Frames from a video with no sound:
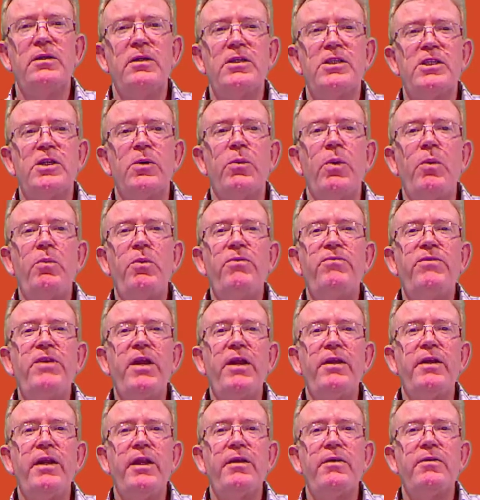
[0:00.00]
So what we've
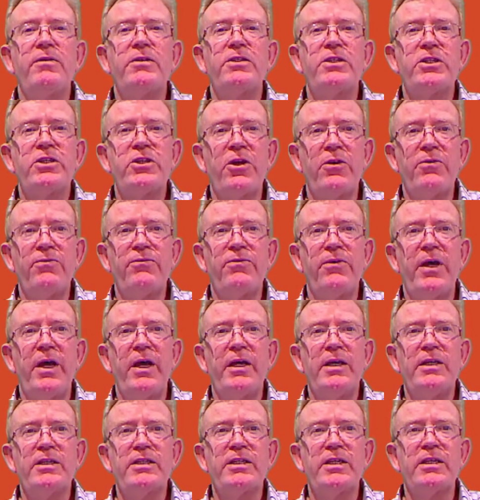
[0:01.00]
done so
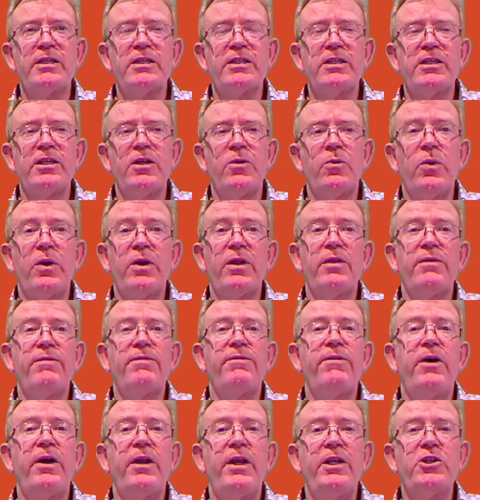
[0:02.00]
far is consider what are the
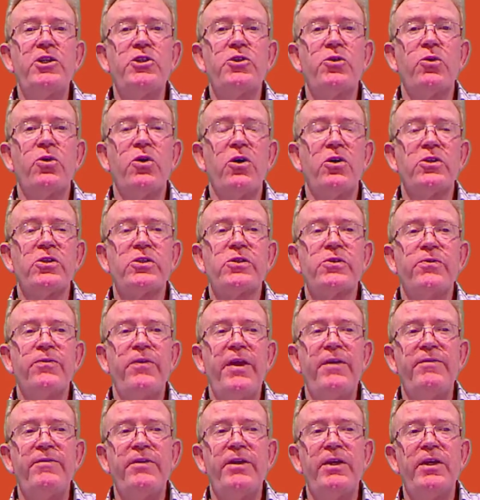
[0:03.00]
financial costs of
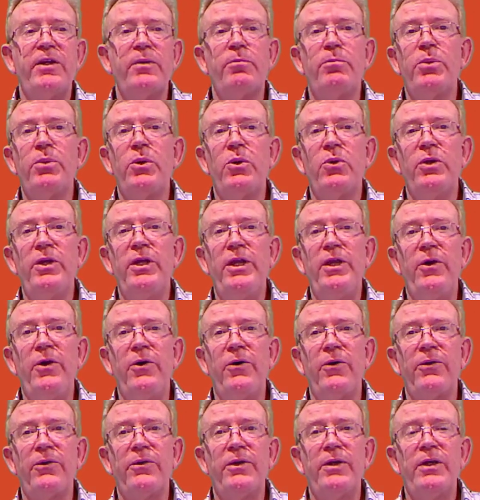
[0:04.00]
having an employee
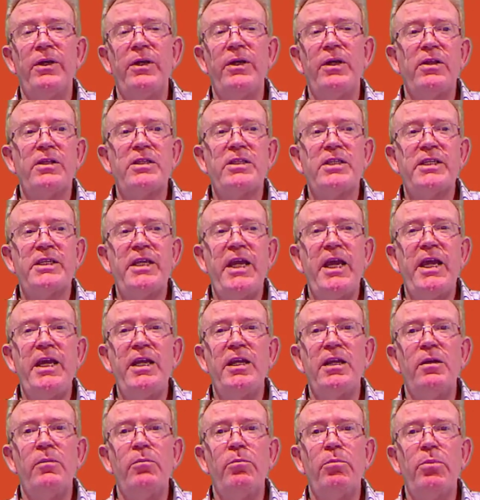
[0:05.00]
on. The
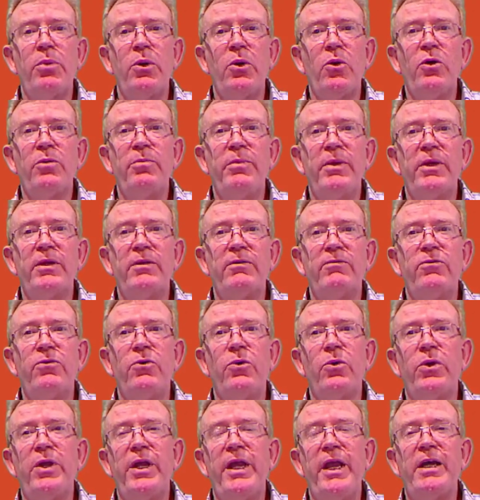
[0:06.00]
standard employment at
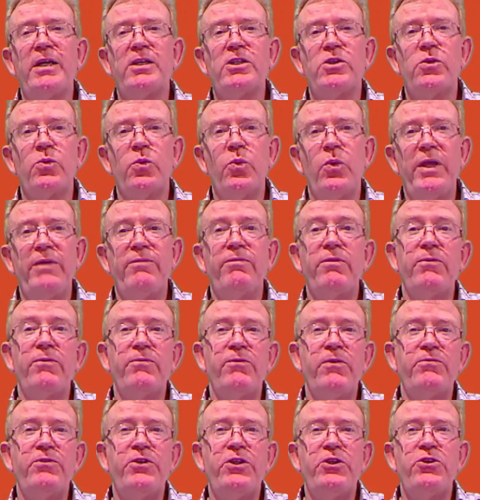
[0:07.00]
40 hours a week for
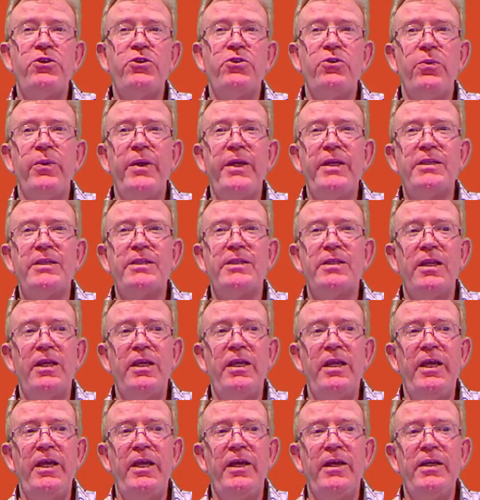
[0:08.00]
52 weeks of the
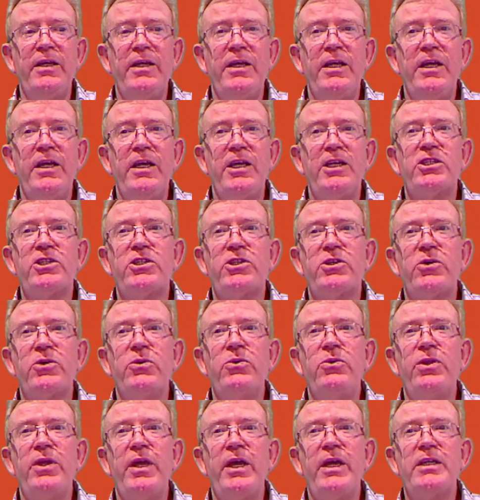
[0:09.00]
year is
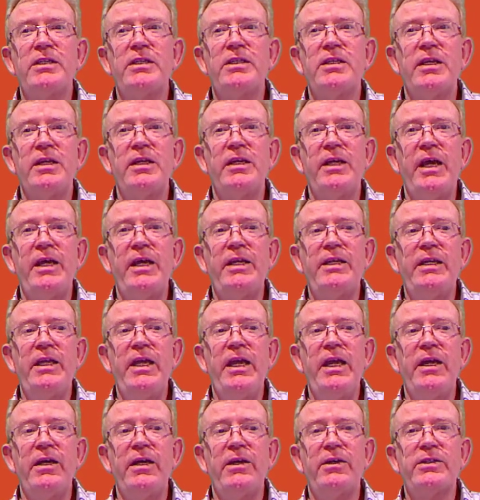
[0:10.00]

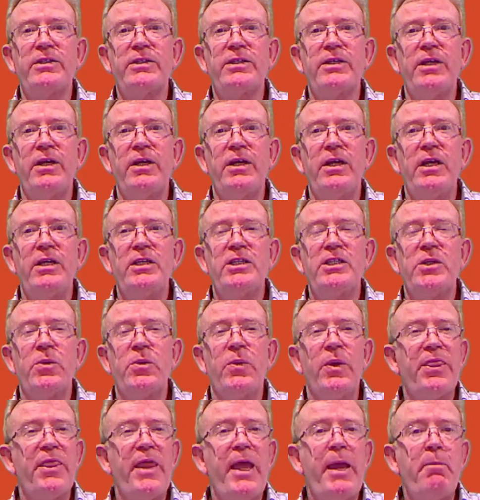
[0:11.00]
2,080 hours. So
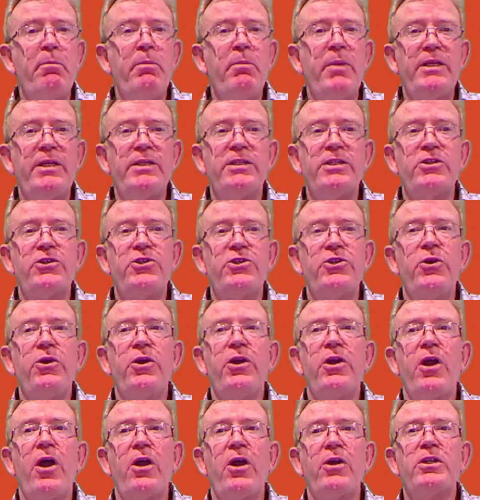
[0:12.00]
what that means is you're
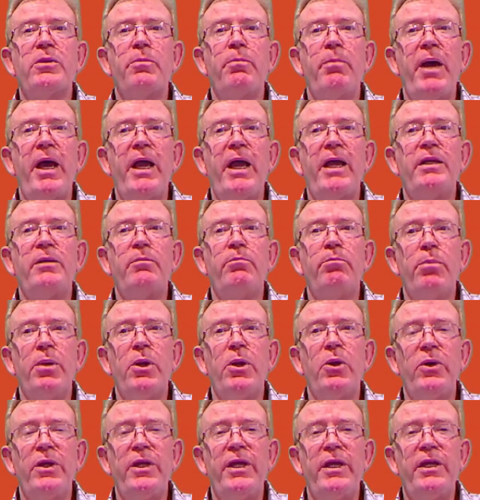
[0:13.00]
going to pay an
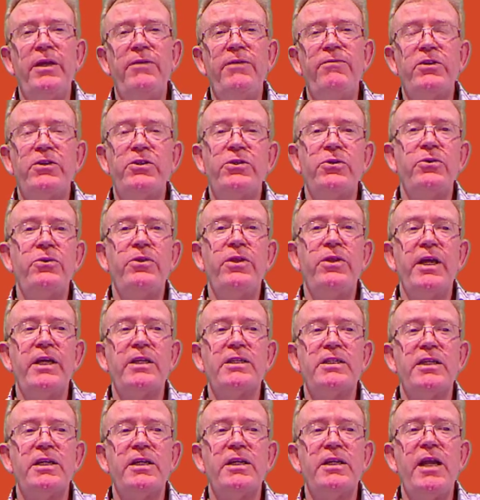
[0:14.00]
employee for
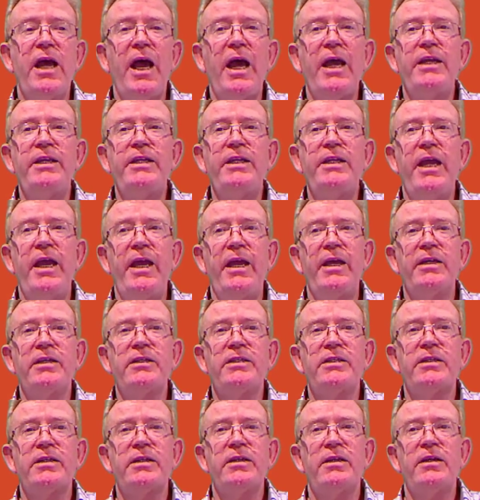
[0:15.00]
2,080
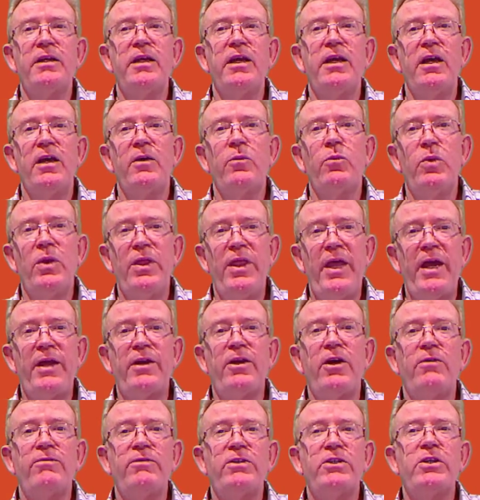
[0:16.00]
hours without
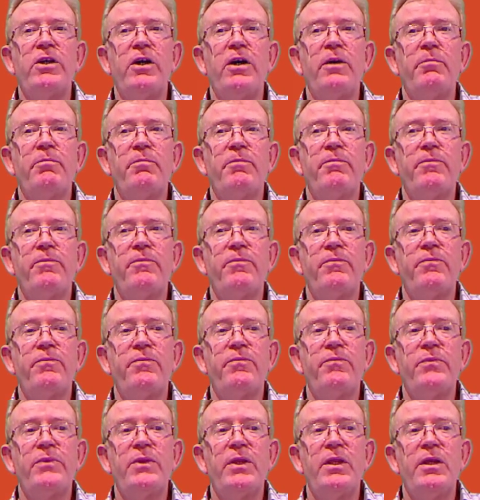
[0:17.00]
overtime.
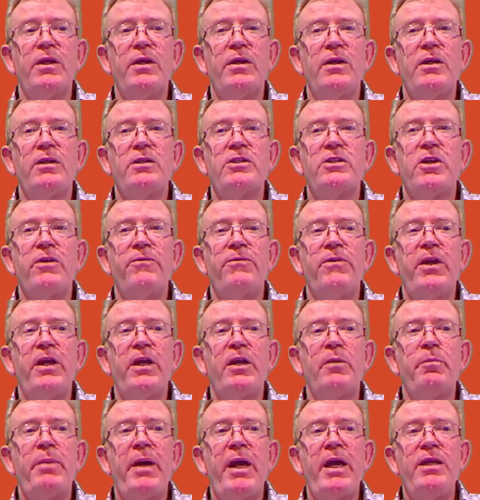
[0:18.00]
So if you're
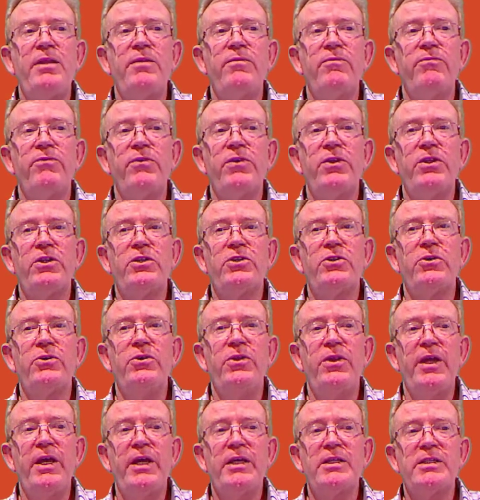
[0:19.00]
going to pay them for the
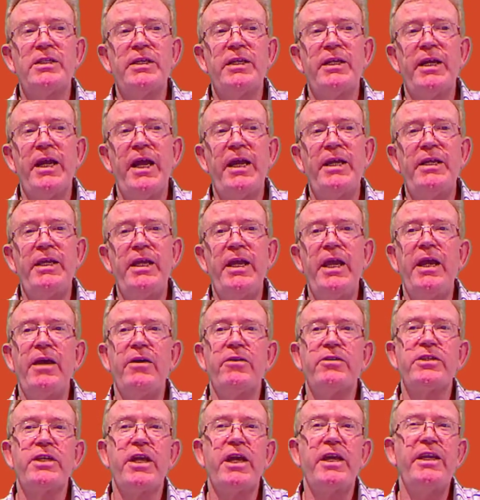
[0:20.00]
2,080
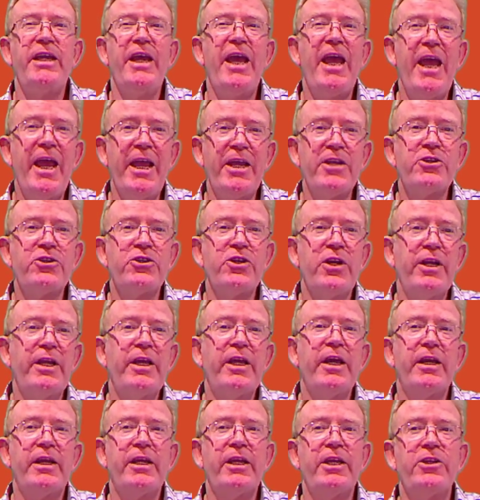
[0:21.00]
hours, are you actually
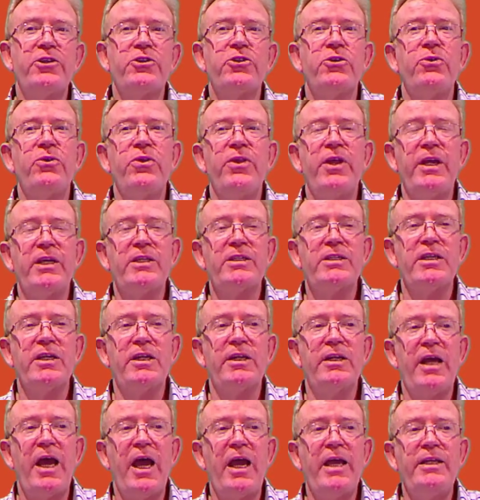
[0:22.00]
going to get
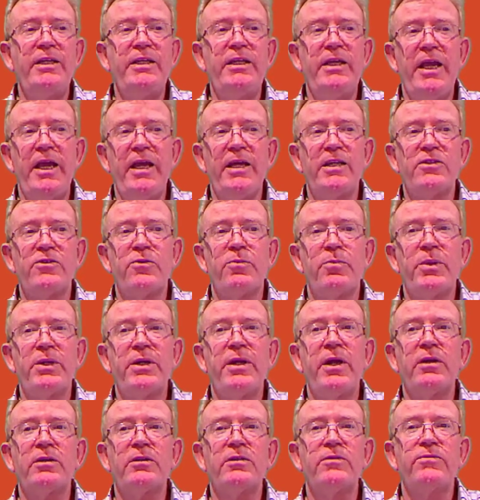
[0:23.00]
2,080 hours of
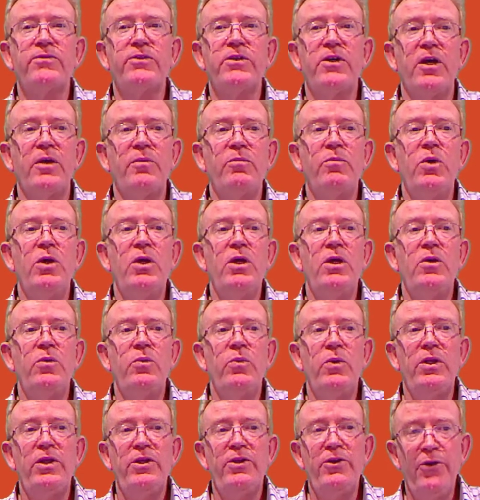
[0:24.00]
productive time?
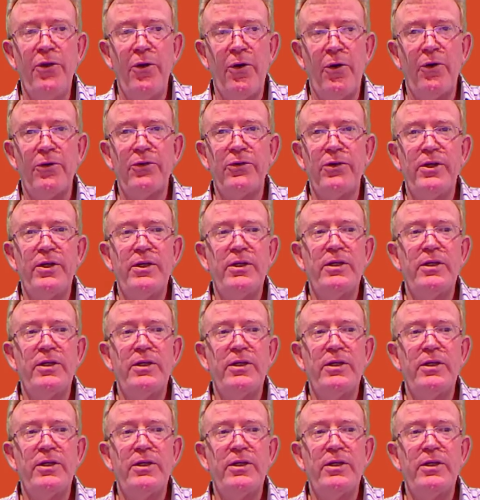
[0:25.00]
Well, you're not.